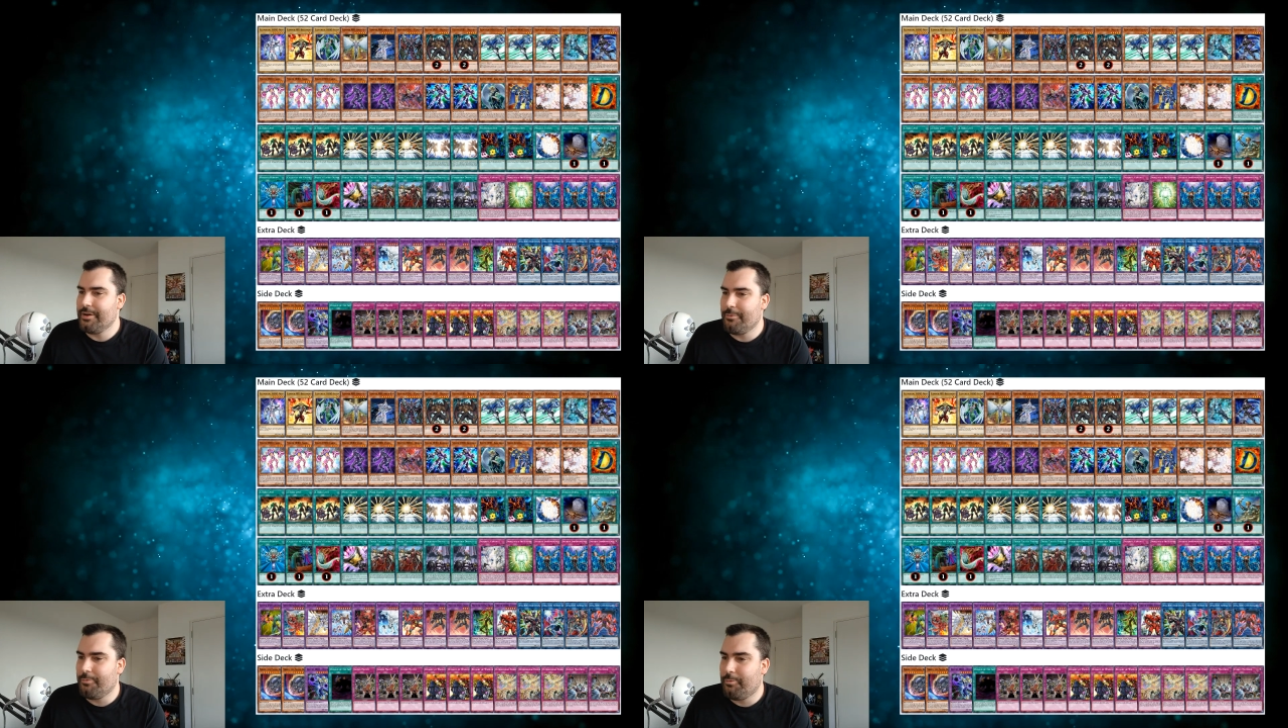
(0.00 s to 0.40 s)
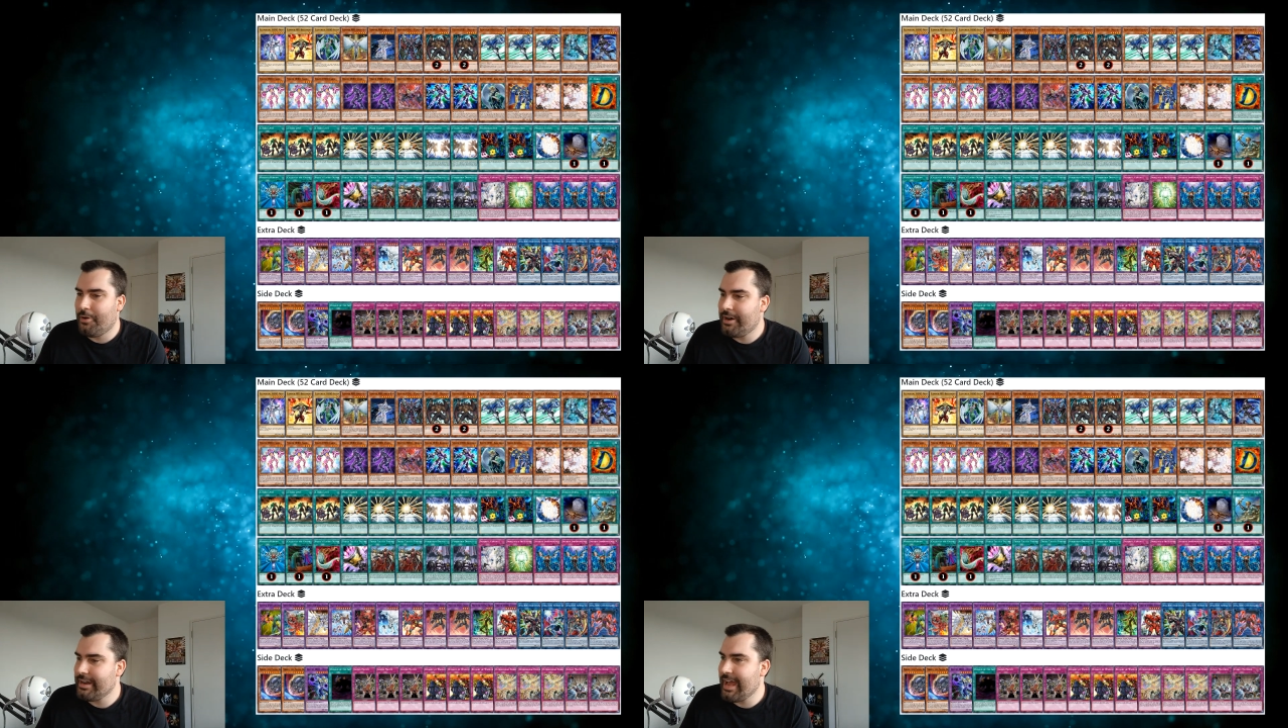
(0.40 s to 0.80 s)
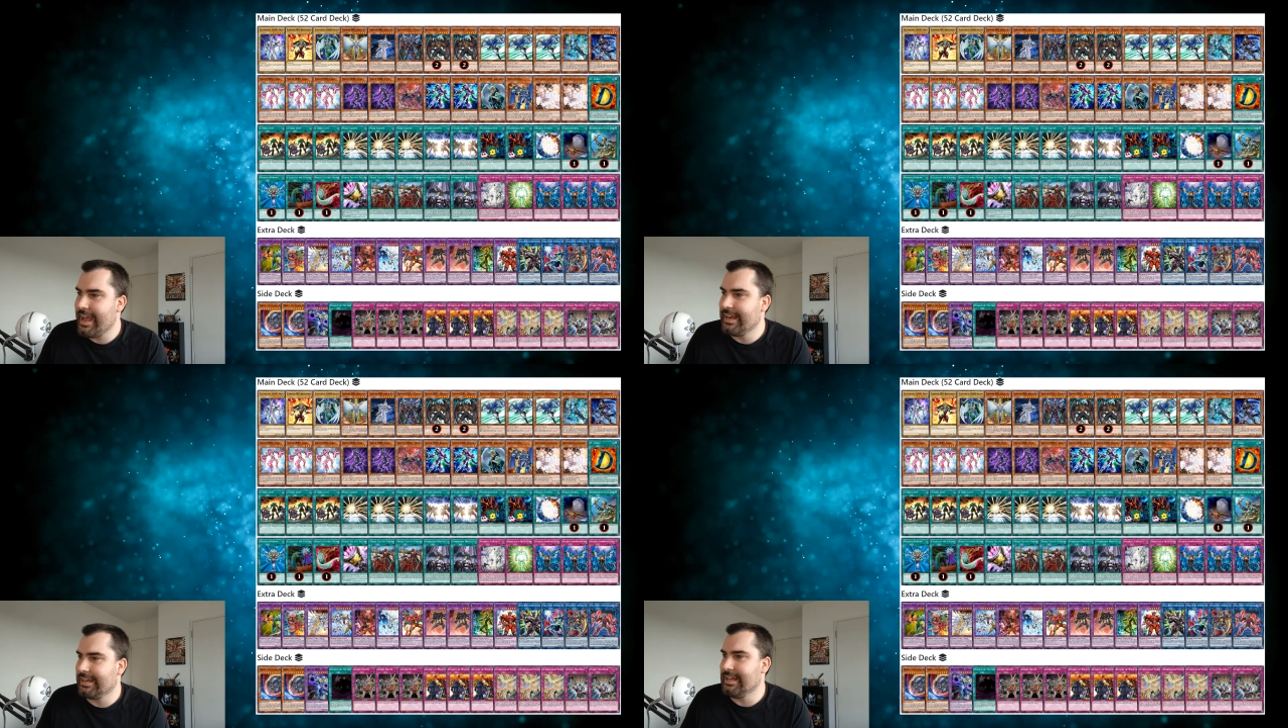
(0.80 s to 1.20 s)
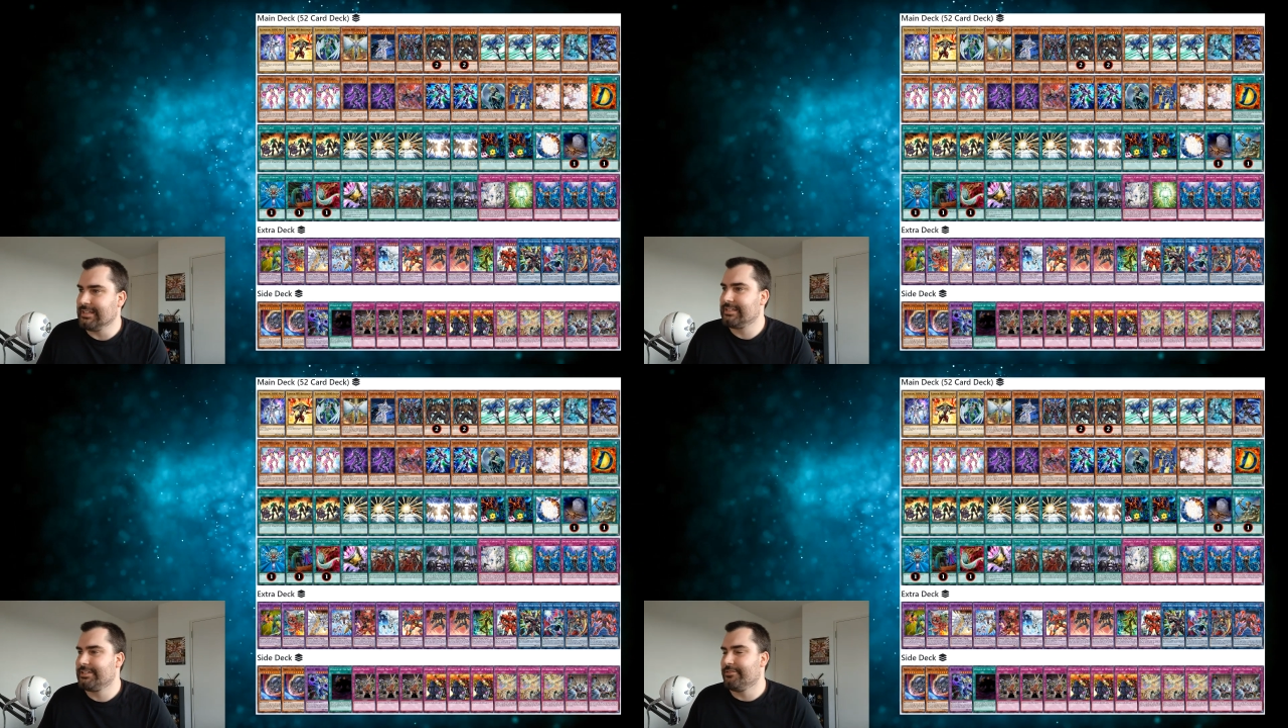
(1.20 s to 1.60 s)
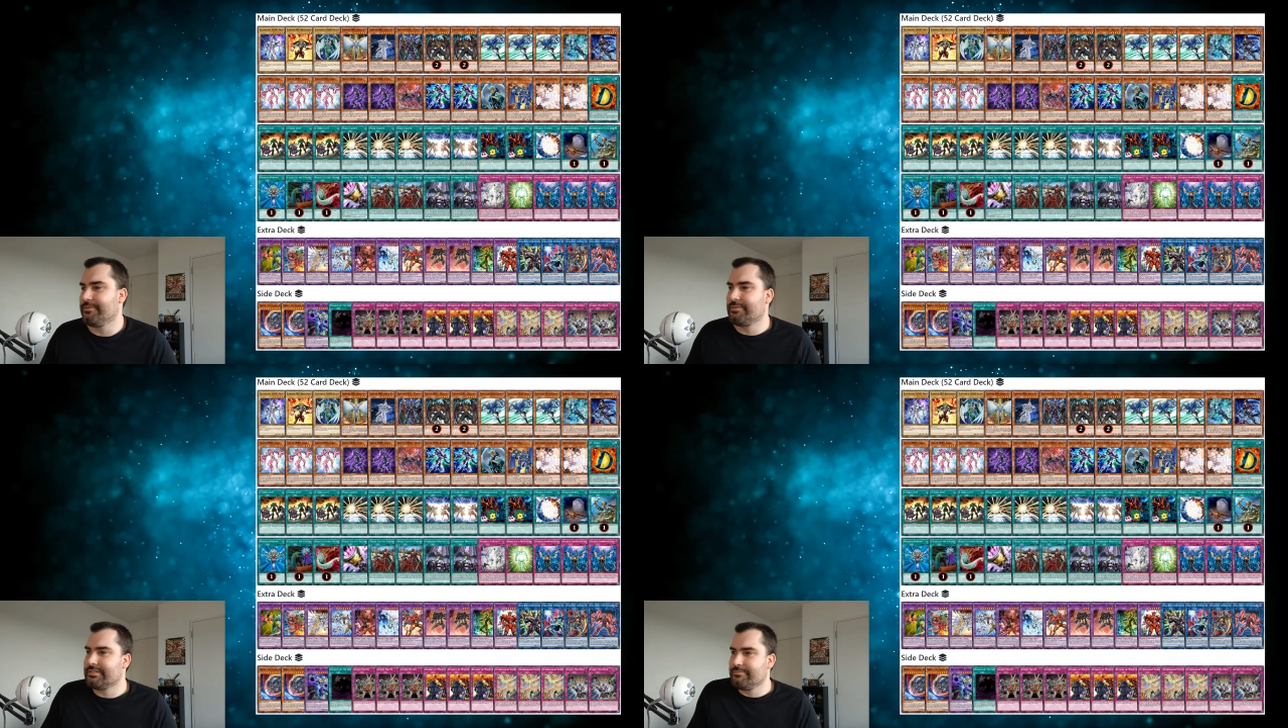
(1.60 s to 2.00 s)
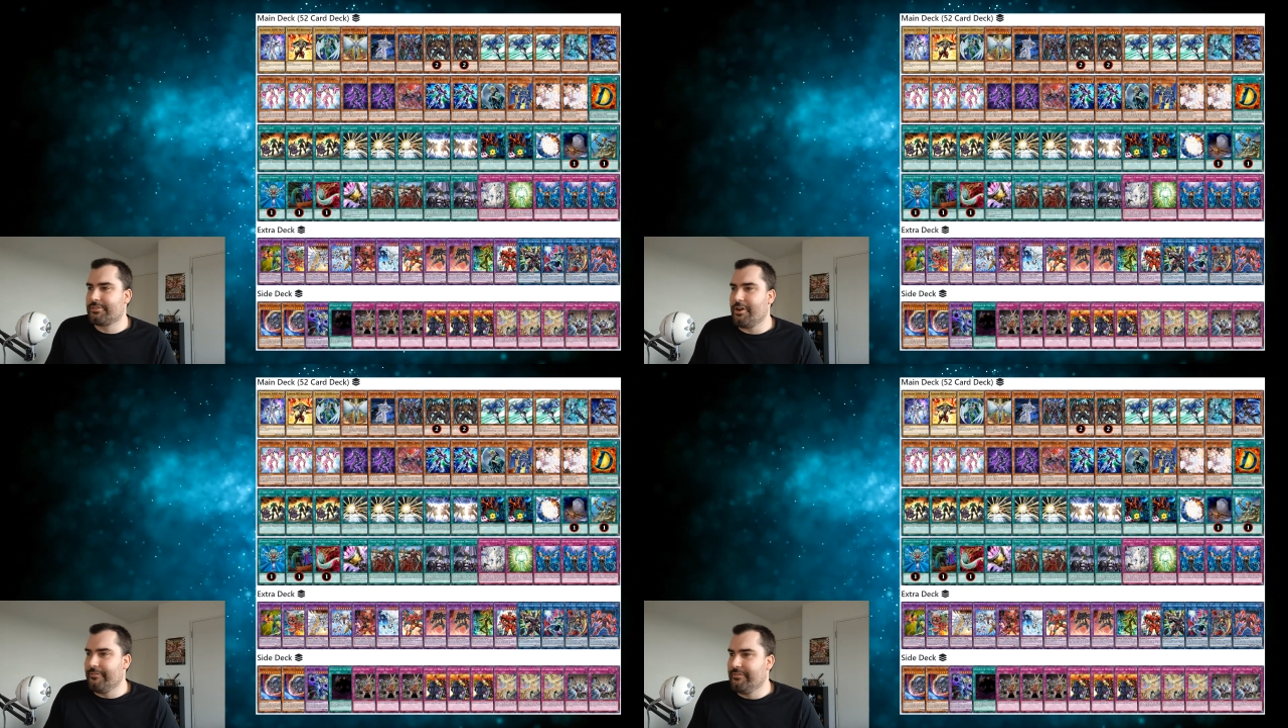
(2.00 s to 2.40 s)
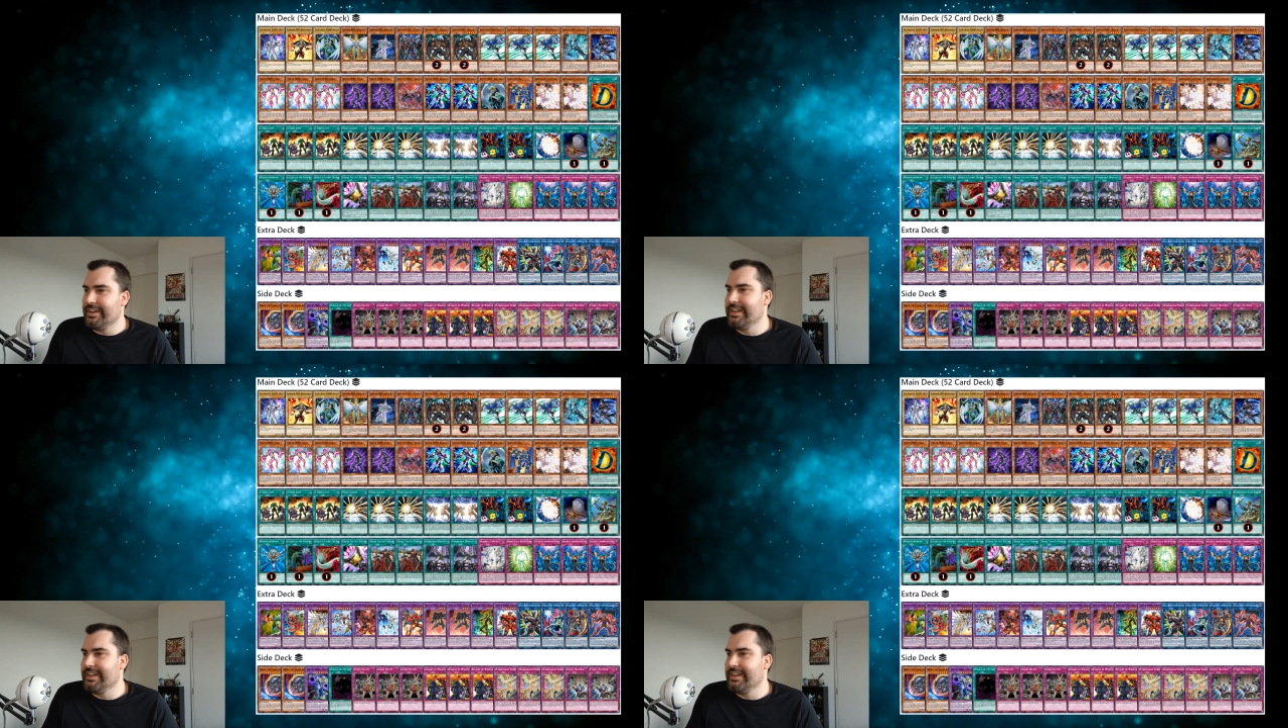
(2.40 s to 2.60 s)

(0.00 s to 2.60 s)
What a list. You've got